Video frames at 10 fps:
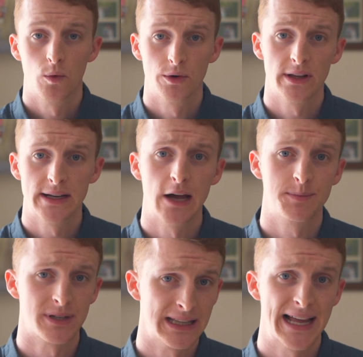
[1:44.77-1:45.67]
really
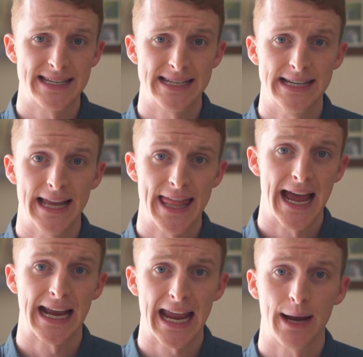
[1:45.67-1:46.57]
help to lessen
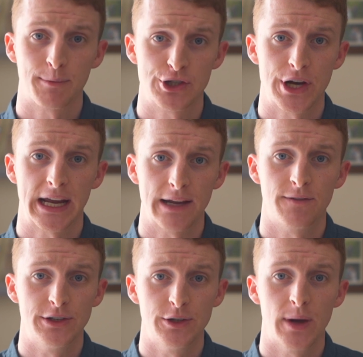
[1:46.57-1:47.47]
that camera shake
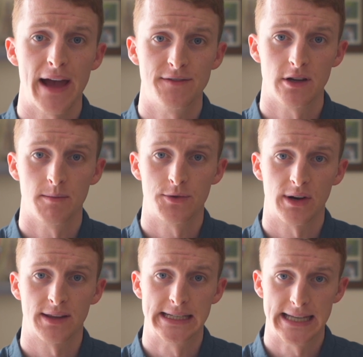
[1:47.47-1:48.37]
if you do have some
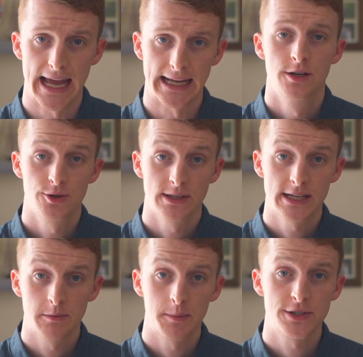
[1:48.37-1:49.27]
throughout the day. Shooting
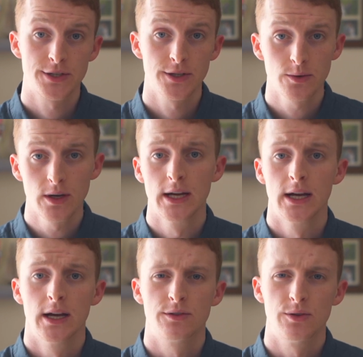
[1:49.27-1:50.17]
tip number 2,
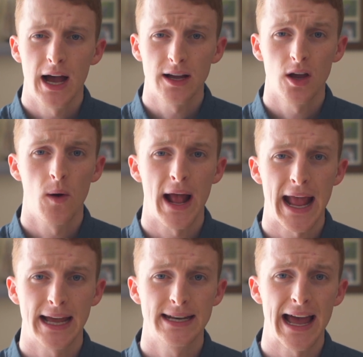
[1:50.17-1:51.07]
do not go
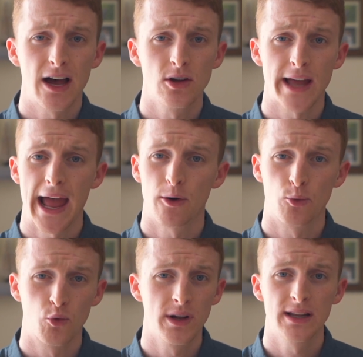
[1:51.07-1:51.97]
handheld at
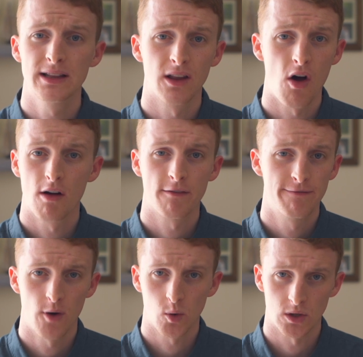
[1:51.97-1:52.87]
really long
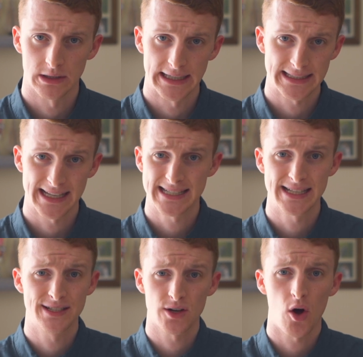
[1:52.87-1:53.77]
focal lengths. I
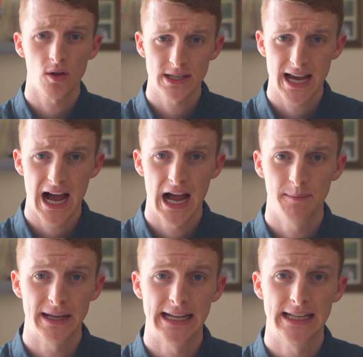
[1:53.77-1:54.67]
see this all the
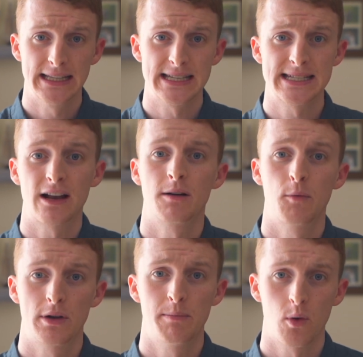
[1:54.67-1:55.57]
time in the
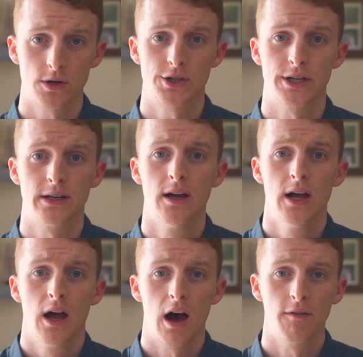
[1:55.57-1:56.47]
ceremony portion
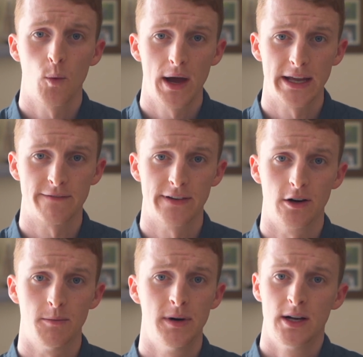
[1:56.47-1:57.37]
of a wedding
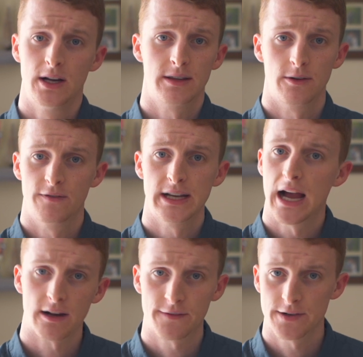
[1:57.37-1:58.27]
film. The
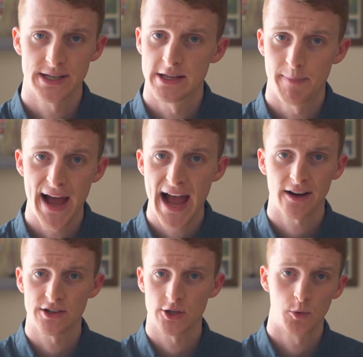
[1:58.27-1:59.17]
videographer's in the
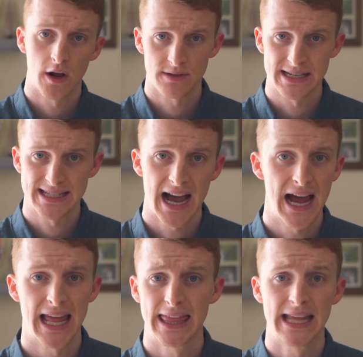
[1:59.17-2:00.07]
back or somewhere off to the
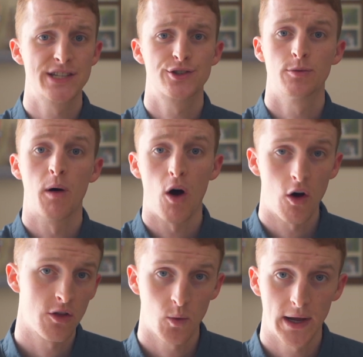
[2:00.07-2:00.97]
side, and they zoom
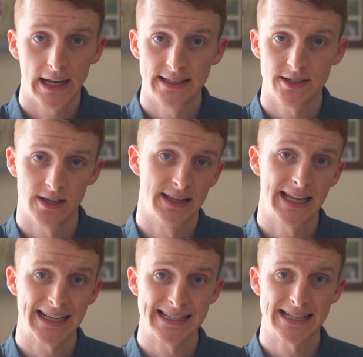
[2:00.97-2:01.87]
all the way in so that
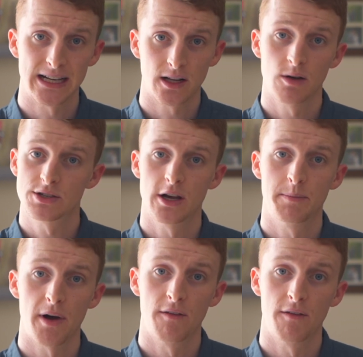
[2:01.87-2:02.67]
they can see a close-up